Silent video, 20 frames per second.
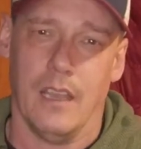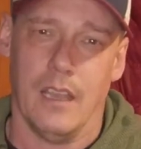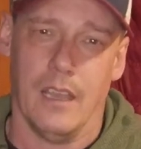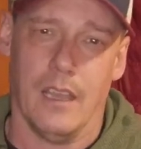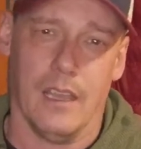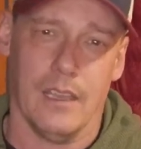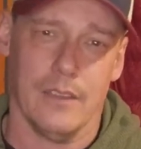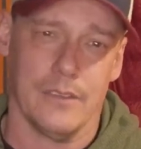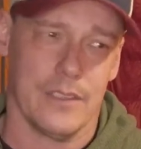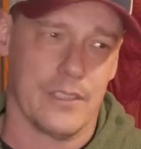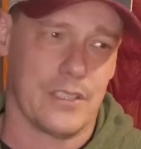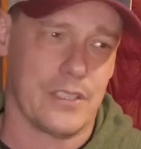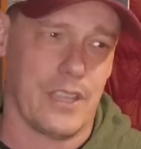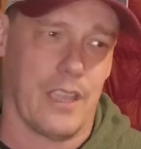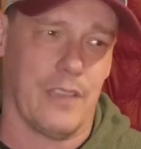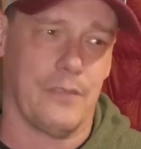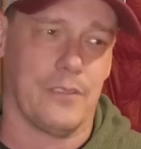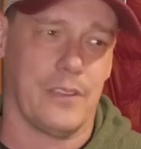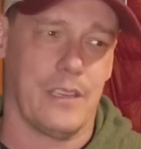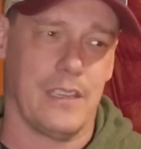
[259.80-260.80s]
Uh, the
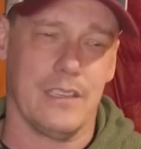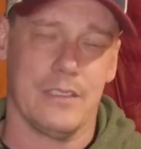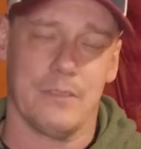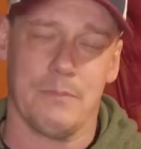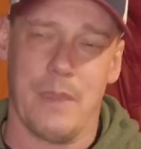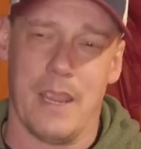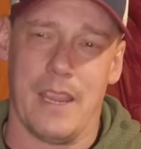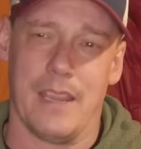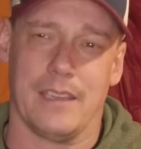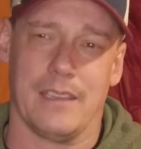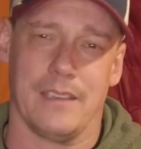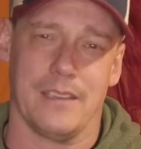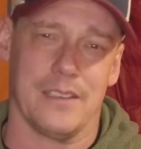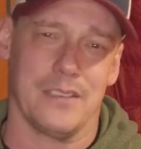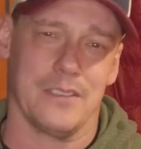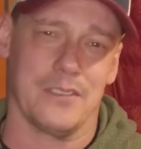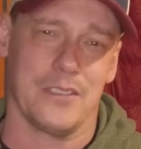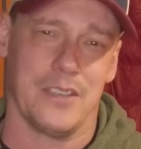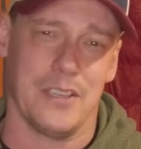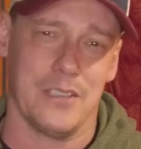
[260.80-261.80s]
stuff that he's making
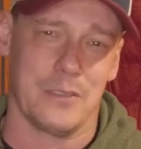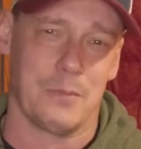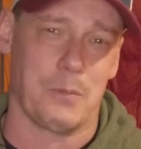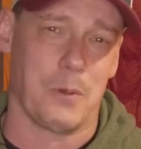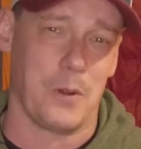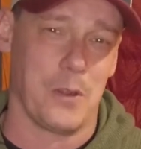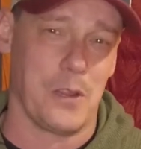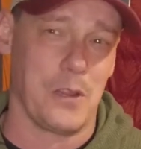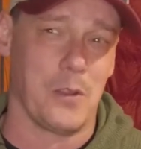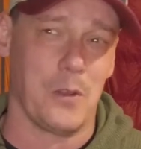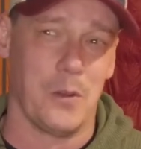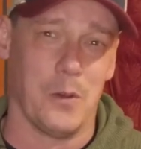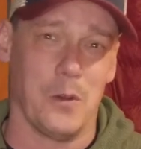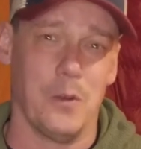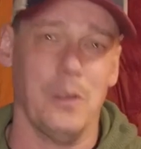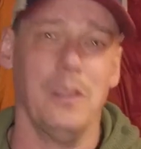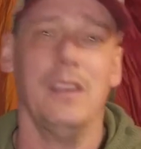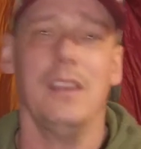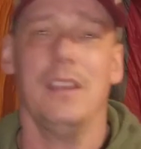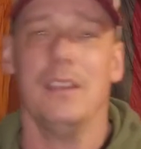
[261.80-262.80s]
is, is pretty
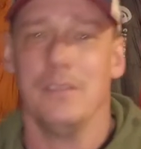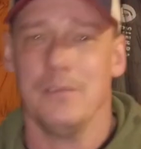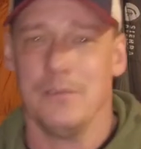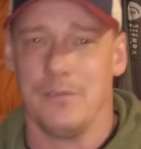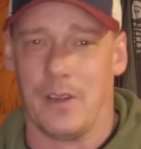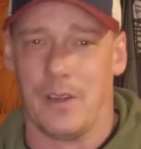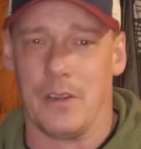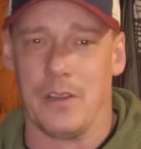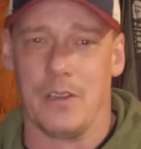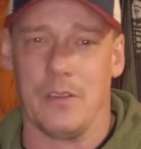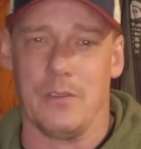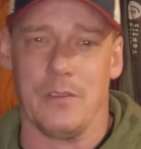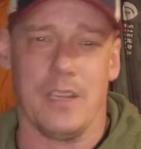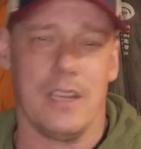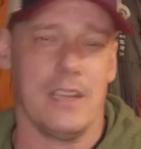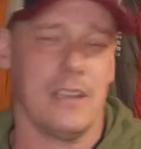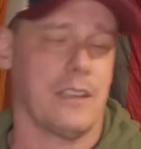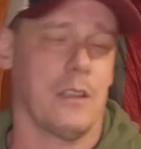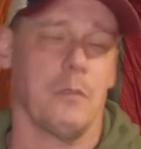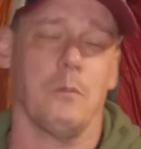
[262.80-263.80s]
cool, very
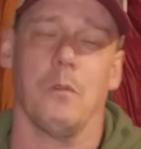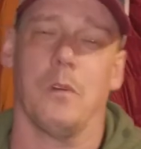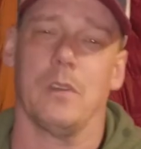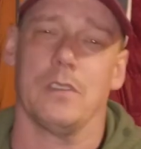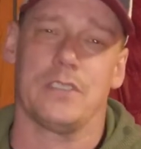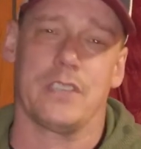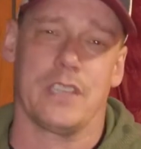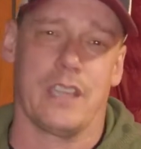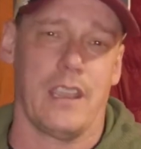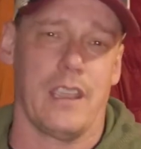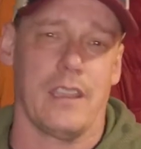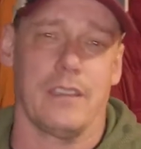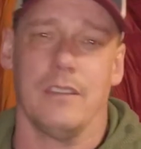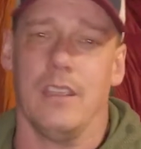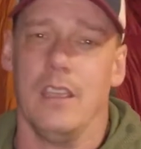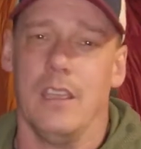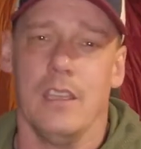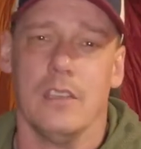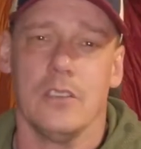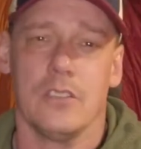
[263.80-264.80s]
unique, and once again,
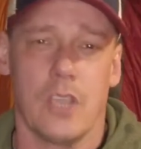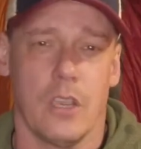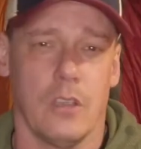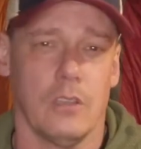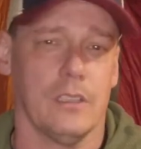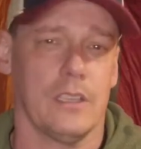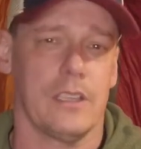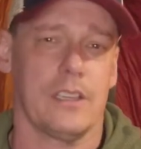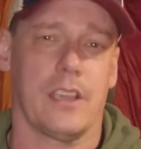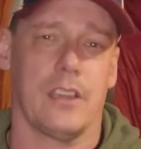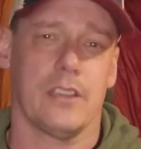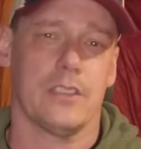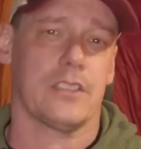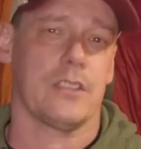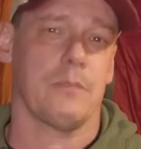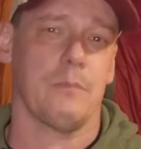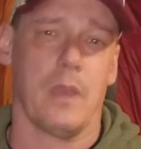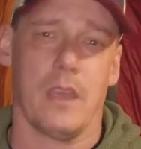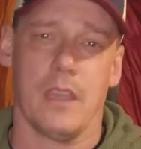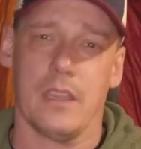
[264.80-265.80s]
totally
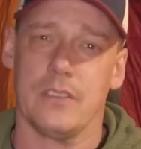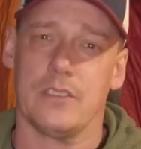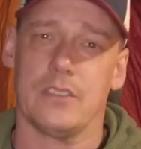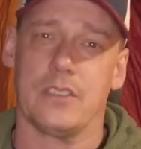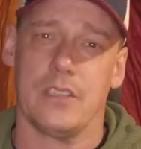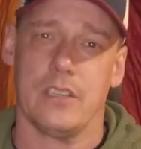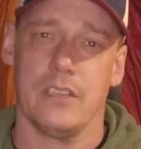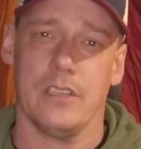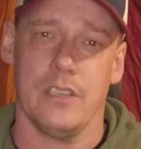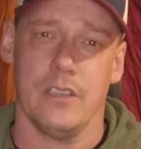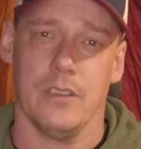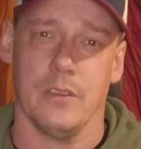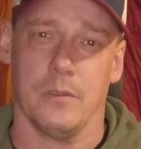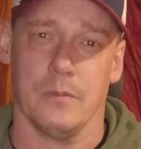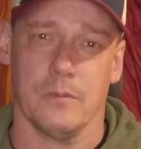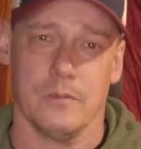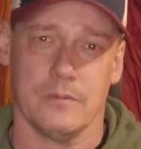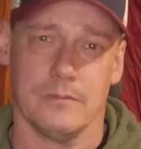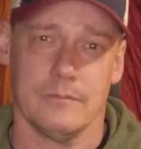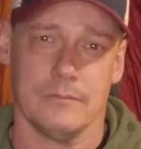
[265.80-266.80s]
customized to
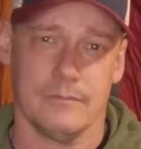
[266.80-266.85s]
you.